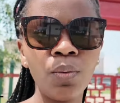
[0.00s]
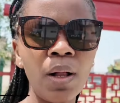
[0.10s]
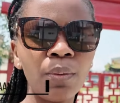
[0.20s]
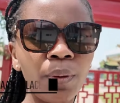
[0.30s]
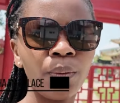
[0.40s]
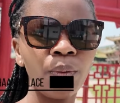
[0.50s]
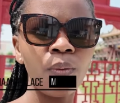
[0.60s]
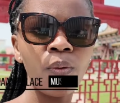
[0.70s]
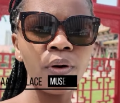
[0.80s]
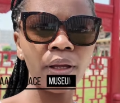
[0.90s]
while we were
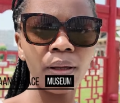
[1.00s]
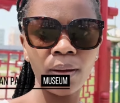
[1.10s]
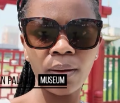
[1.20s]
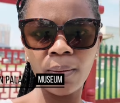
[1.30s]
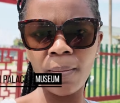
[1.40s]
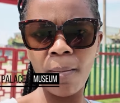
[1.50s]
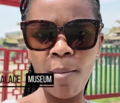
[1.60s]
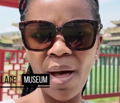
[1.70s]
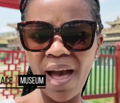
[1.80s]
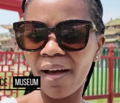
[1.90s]
walking
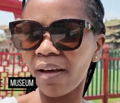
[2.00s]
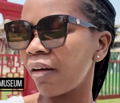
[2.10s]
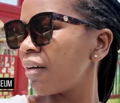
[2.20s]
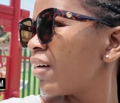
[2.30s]
back,